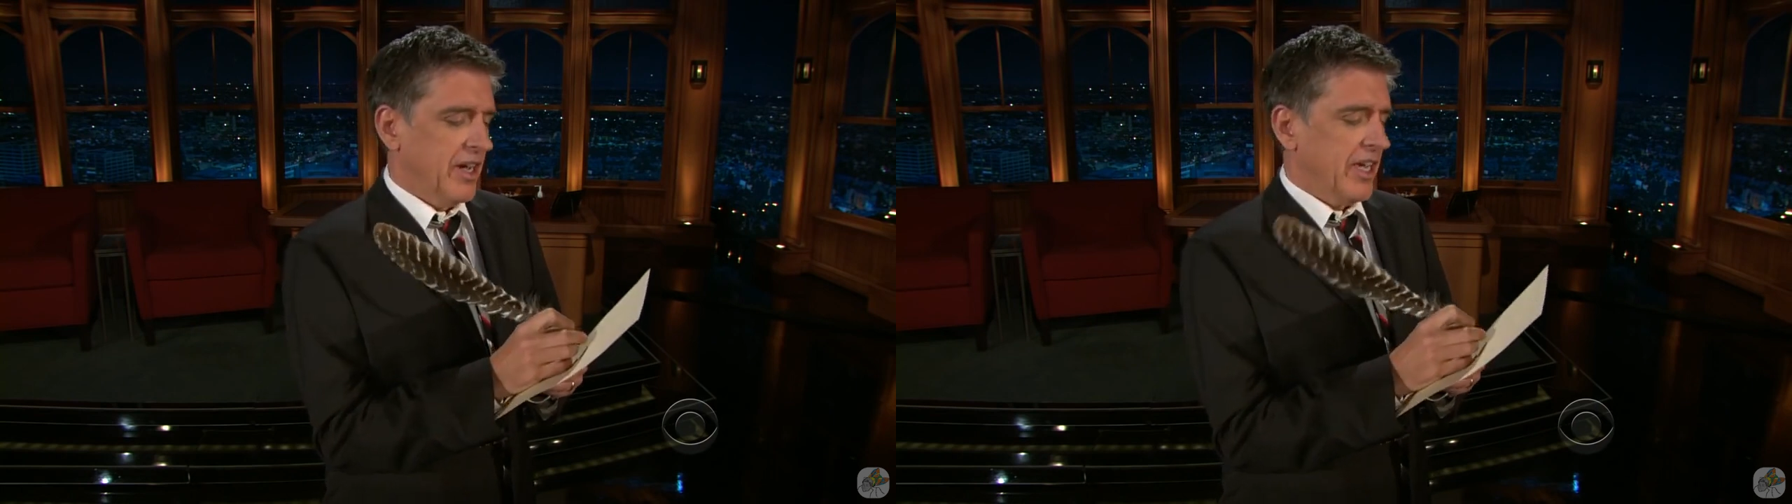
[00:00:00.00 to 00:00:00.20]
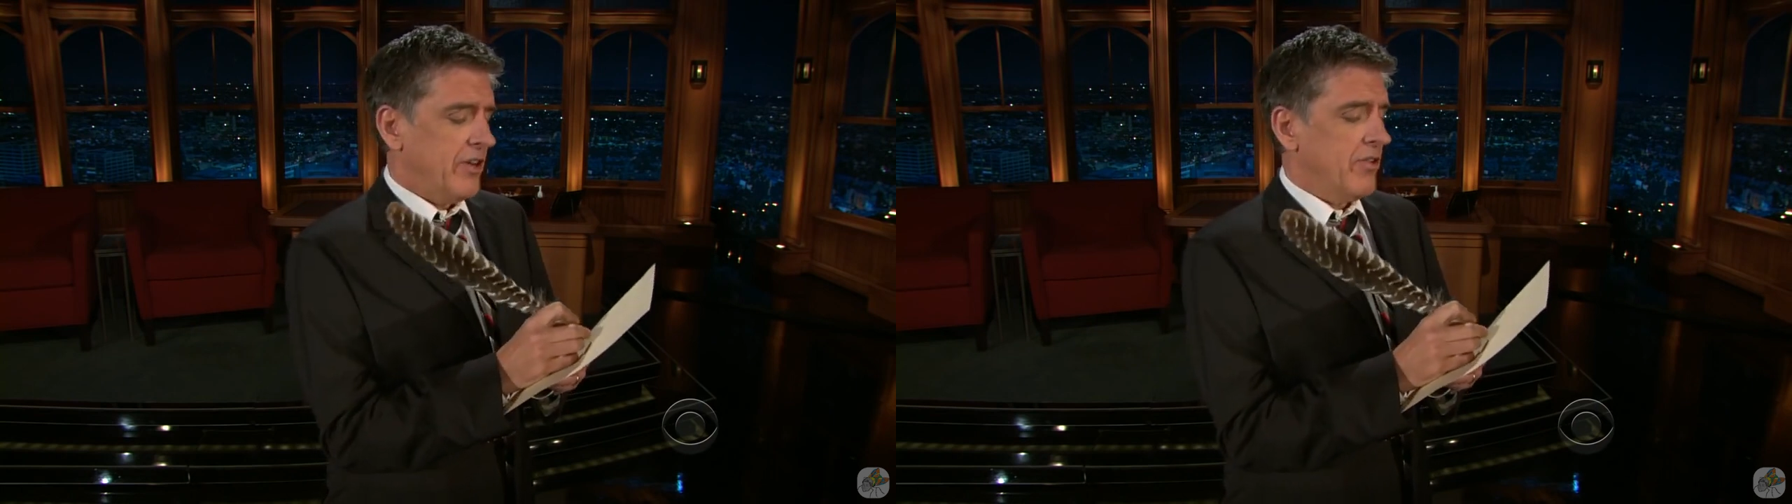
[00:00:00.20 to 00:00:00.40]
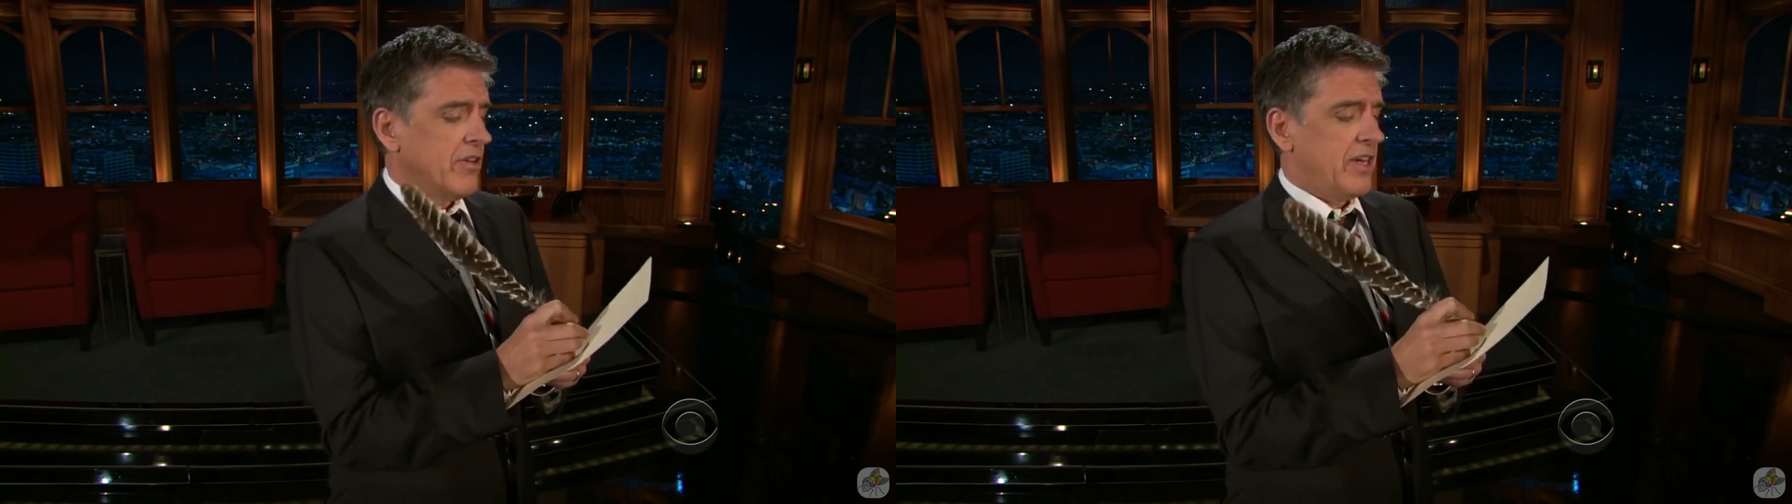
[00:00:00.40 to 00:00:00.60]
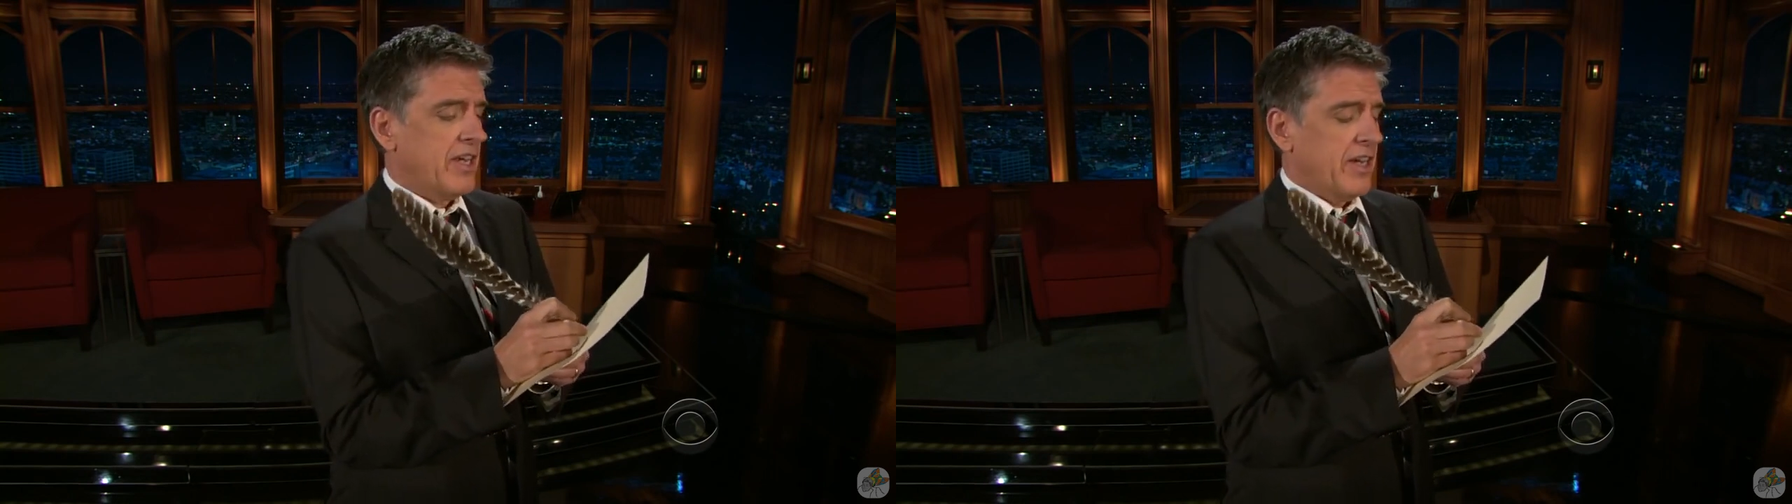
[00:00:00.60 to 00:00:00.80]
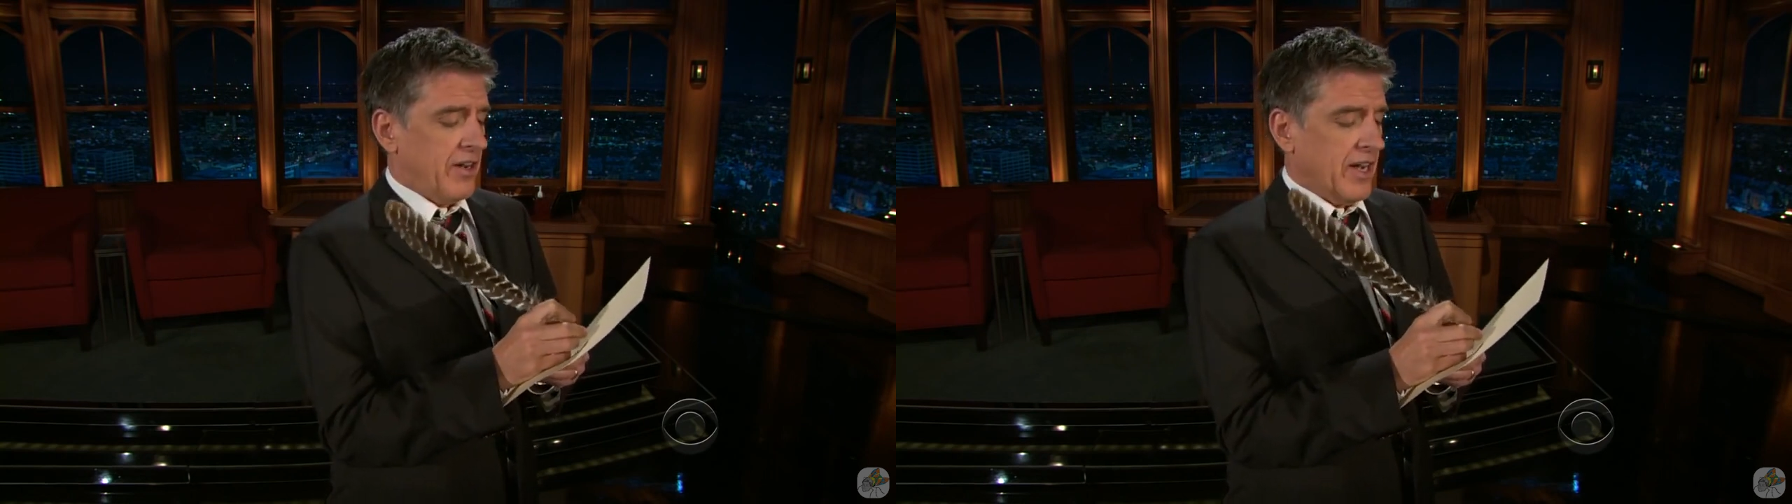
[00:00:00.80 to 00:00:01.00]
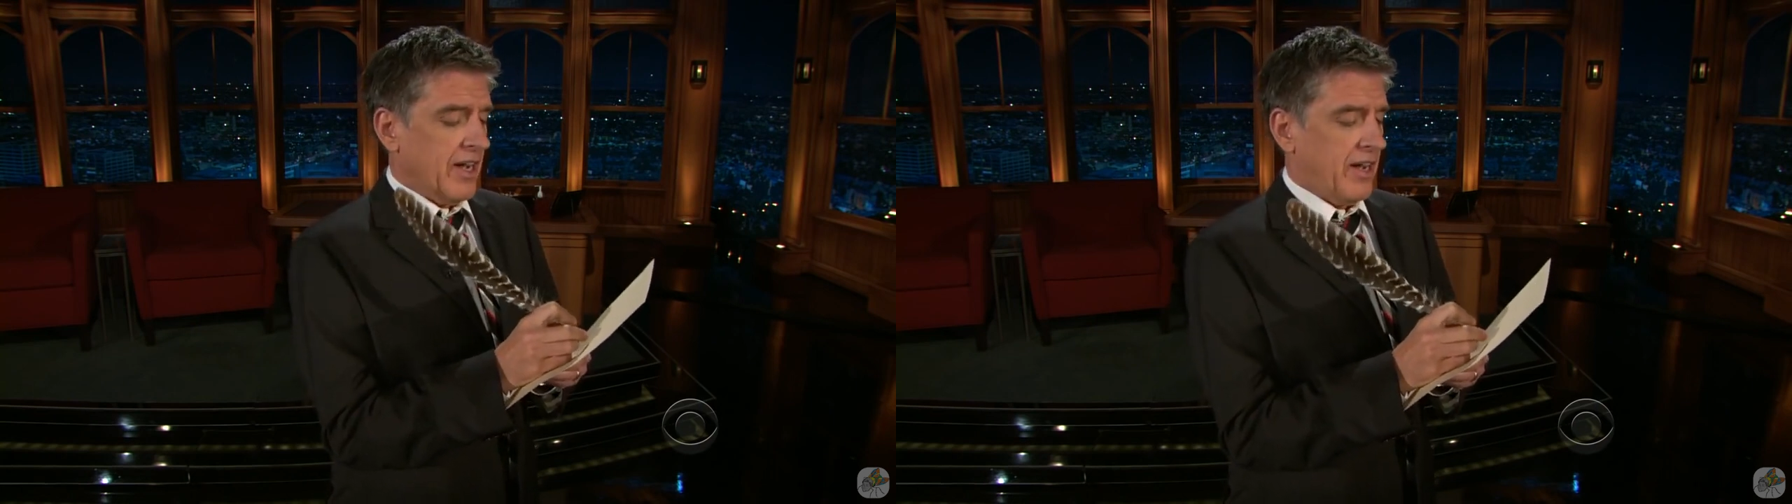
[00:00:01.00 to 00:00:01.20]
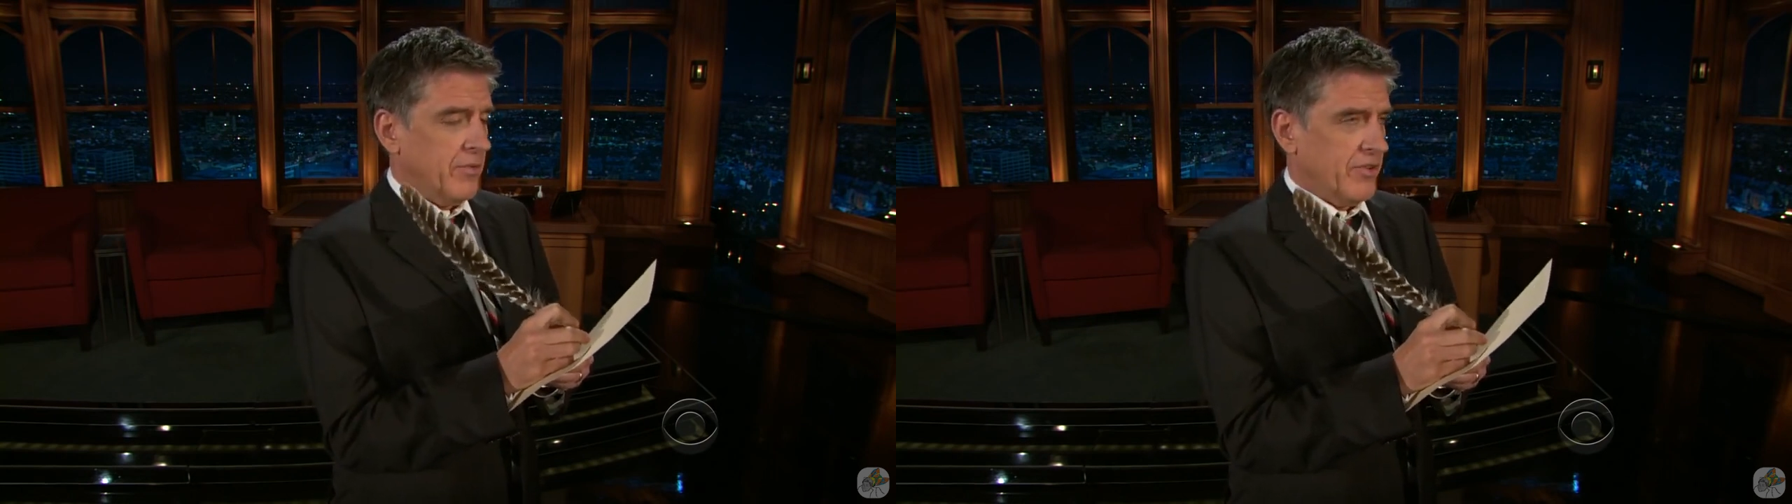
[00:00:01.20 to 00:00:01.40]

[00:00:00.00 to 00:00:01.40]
he only uh,